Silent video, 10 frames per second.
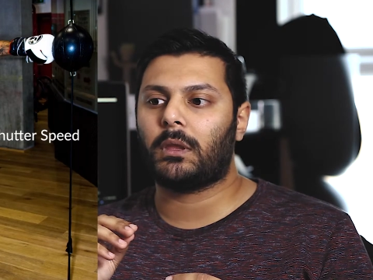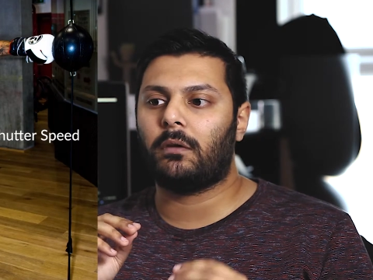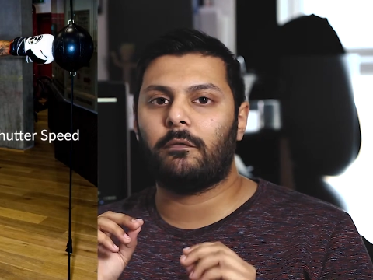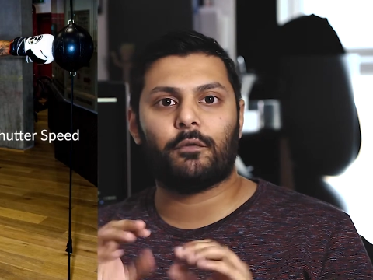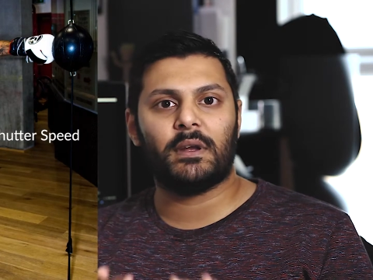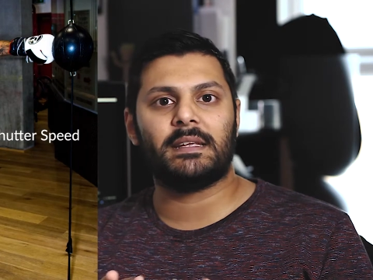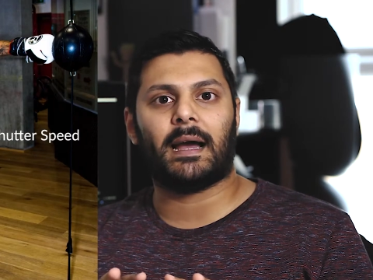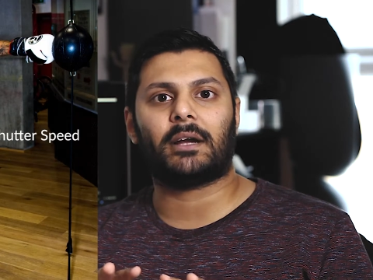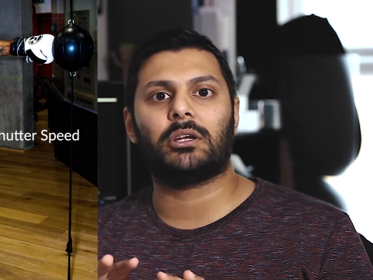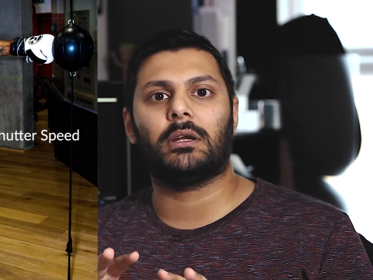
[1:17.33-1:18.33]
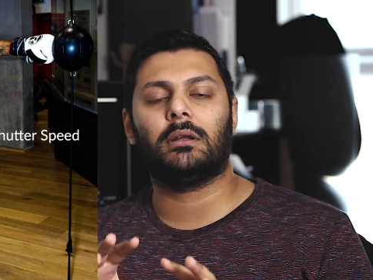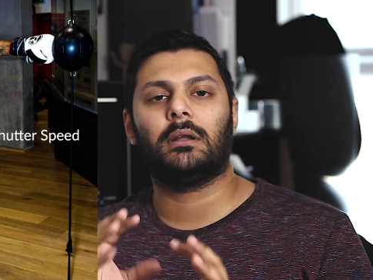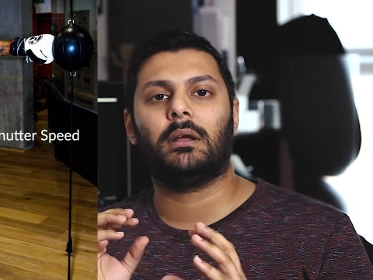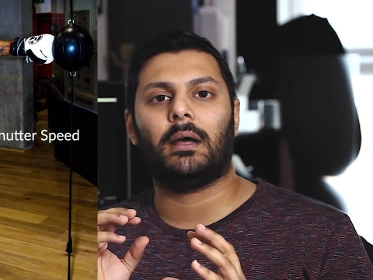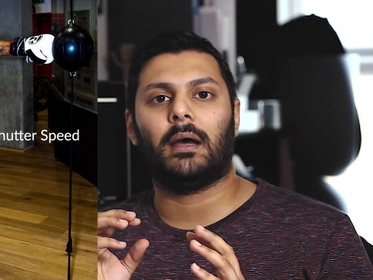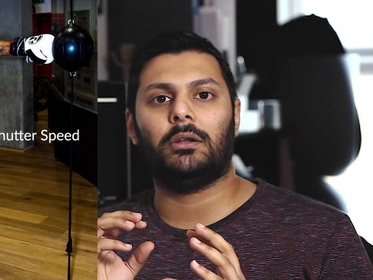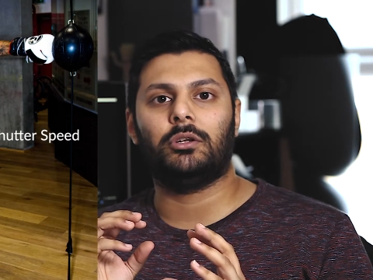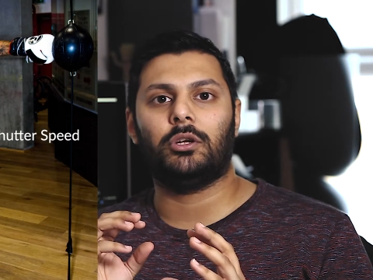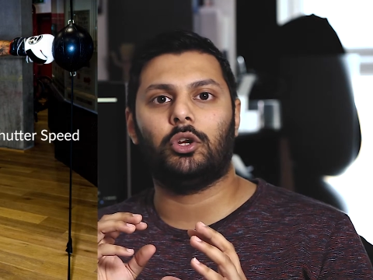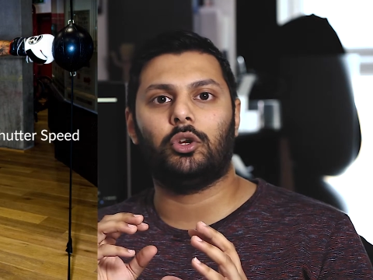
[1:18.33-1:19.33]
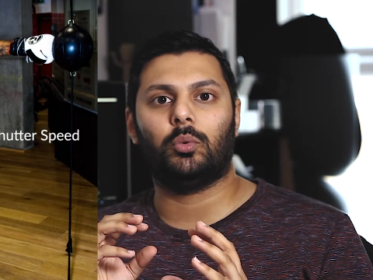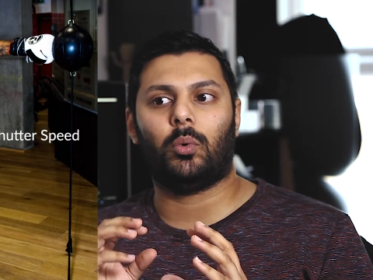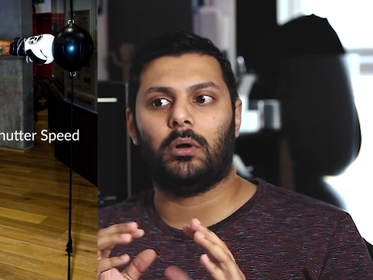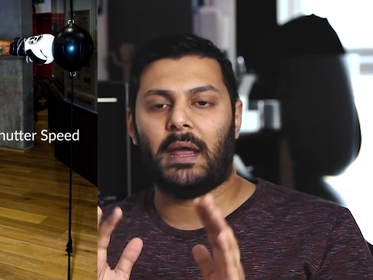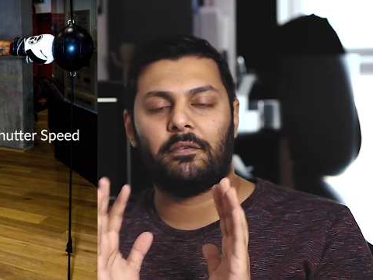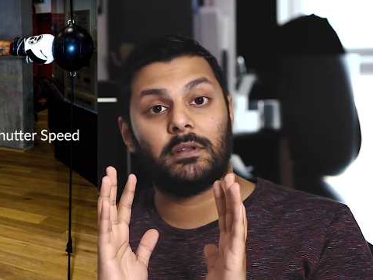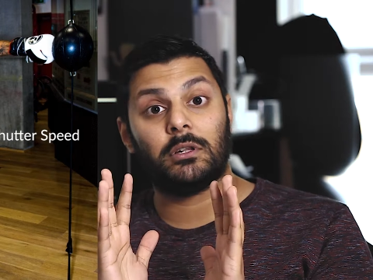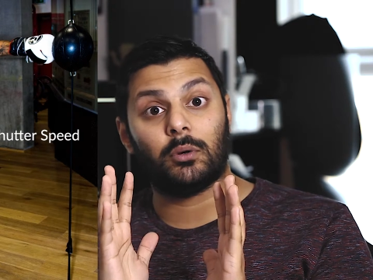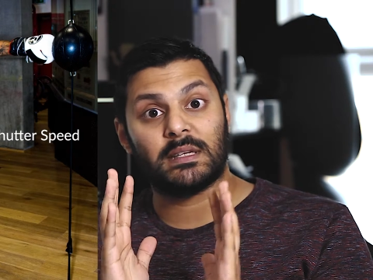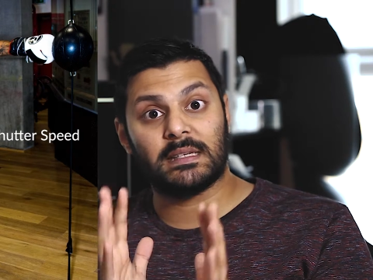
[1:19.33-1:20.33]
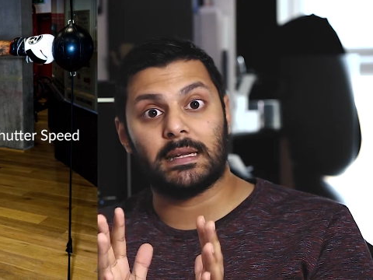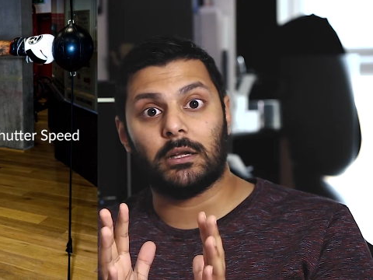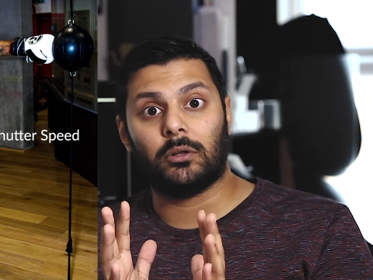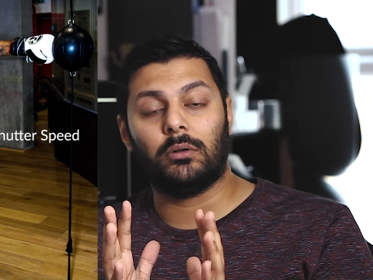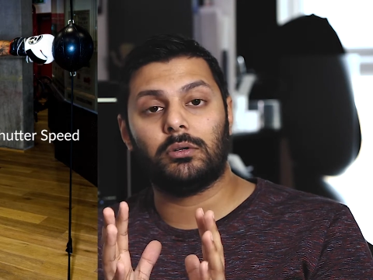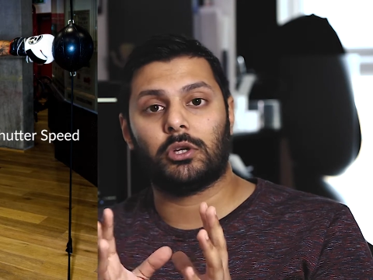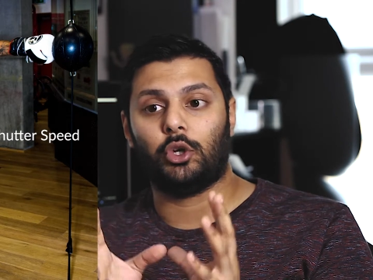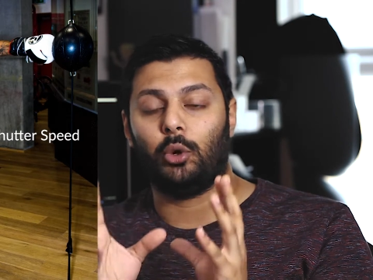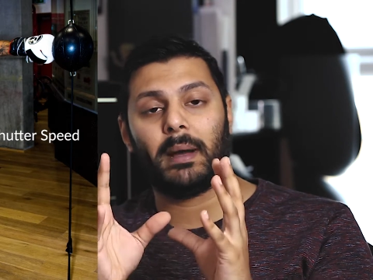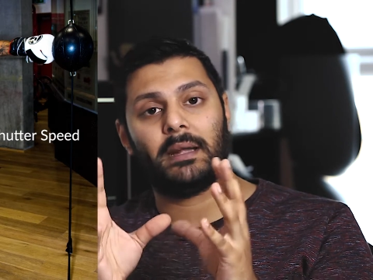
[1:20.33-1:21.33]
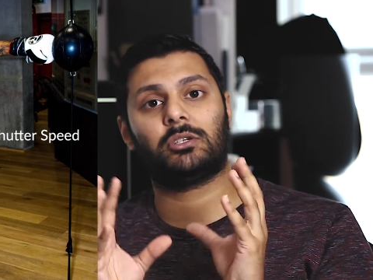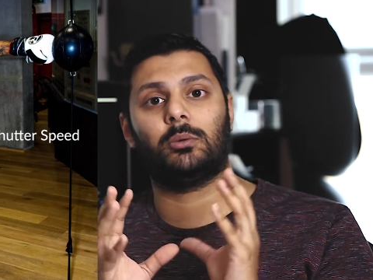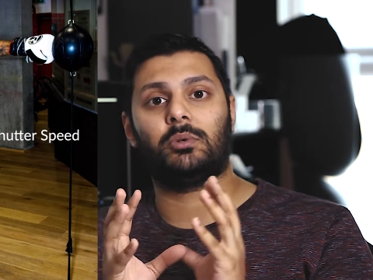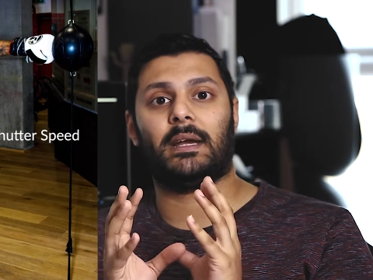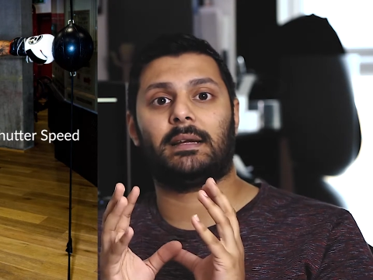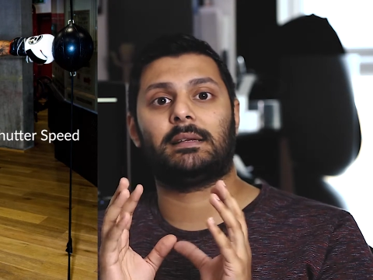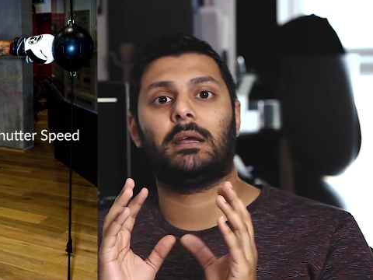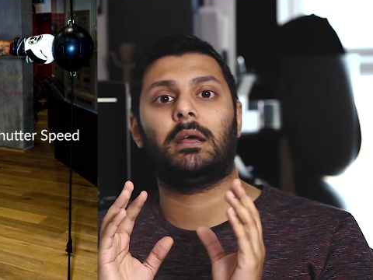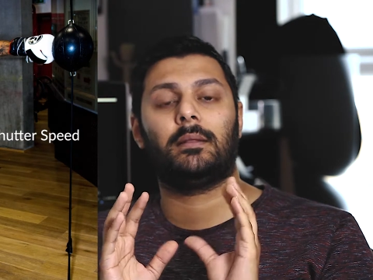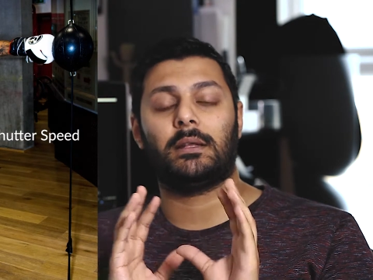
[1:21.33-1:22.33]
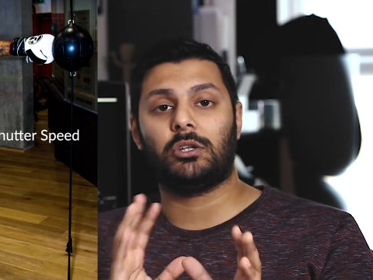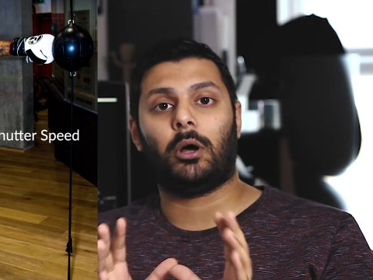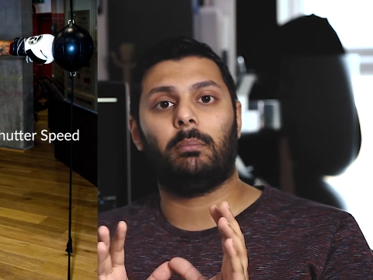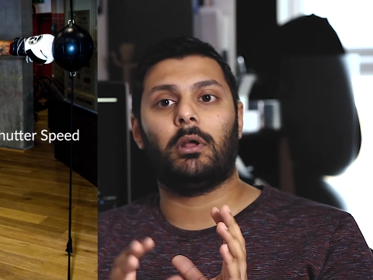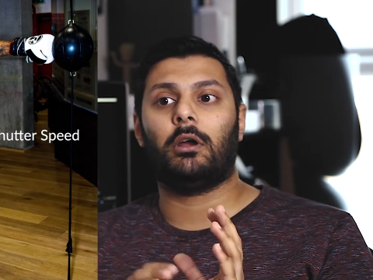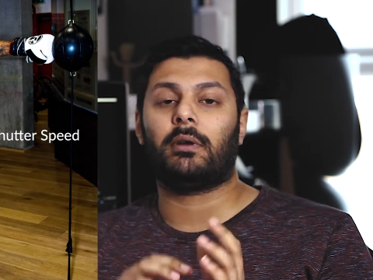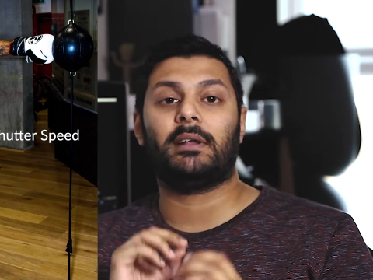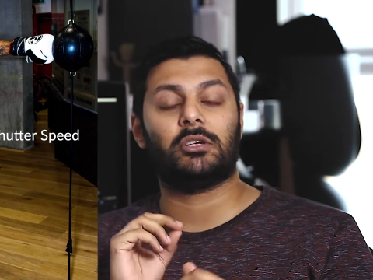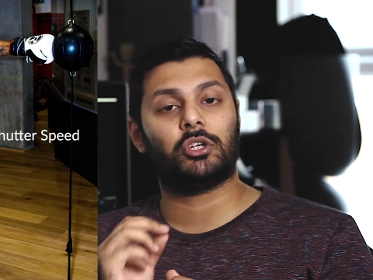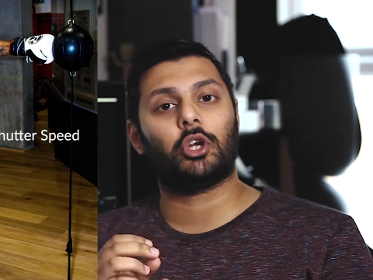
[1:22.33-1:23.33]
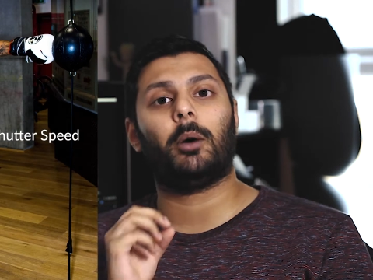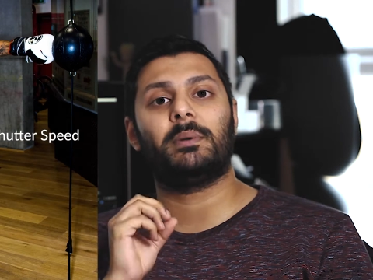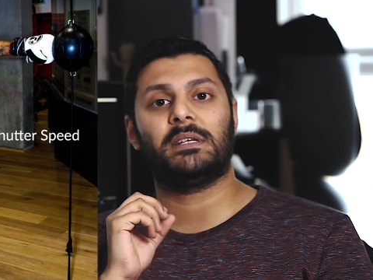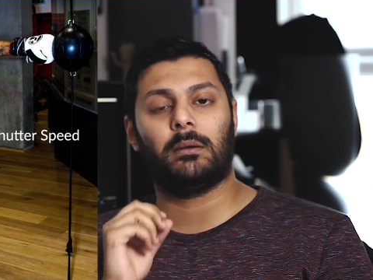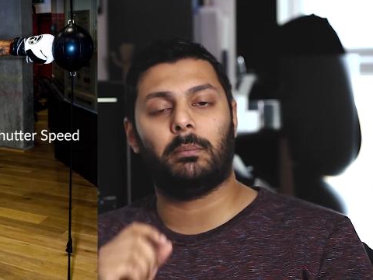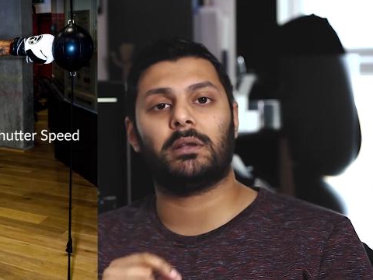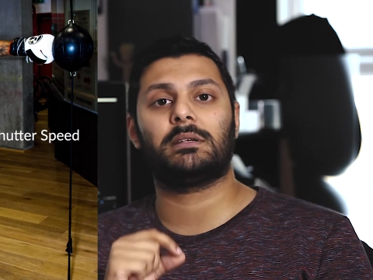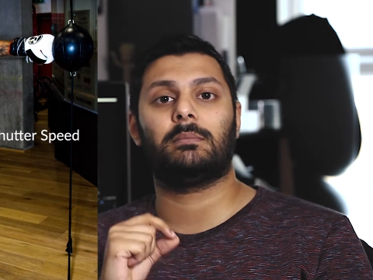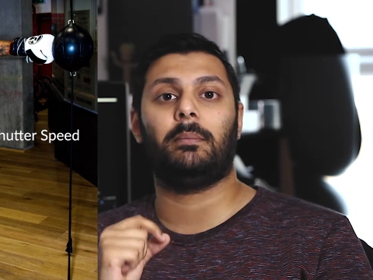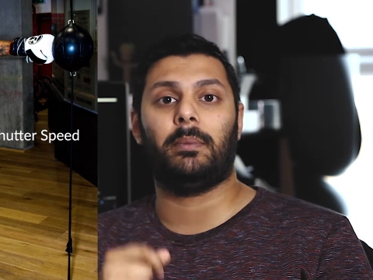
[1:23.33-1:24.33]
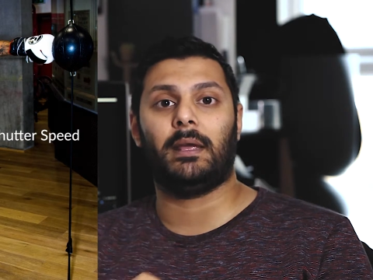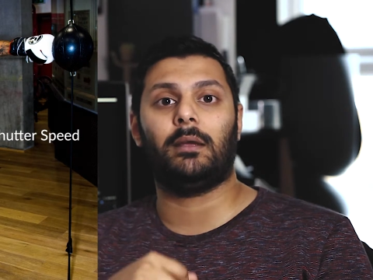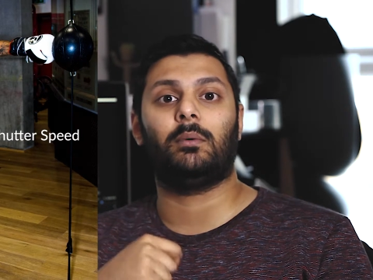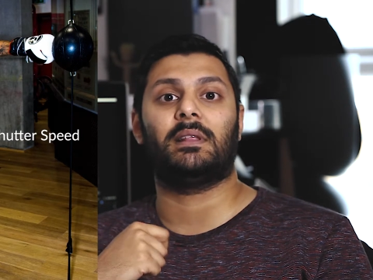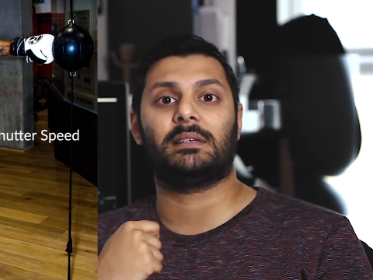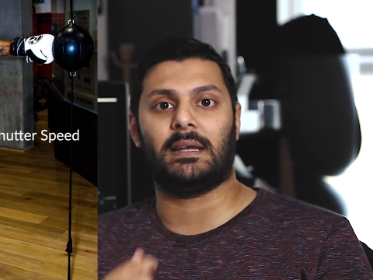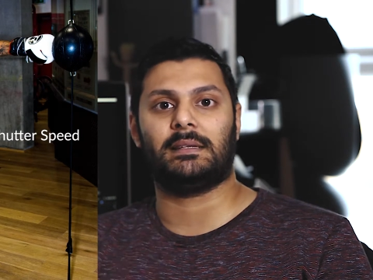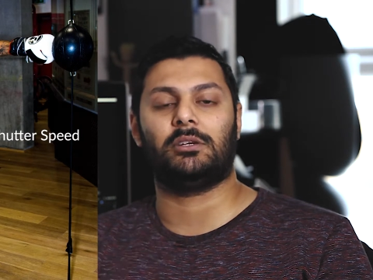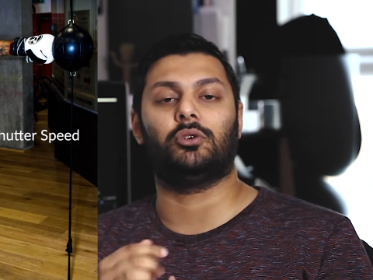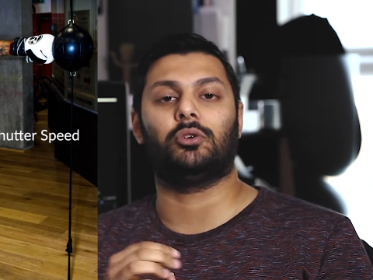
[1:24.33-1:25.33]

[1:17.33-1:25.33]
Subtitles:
freeze the action and you want everything to look still, so your main subject, it's not blurry, it's as sharp as it can possibly be with the settings you're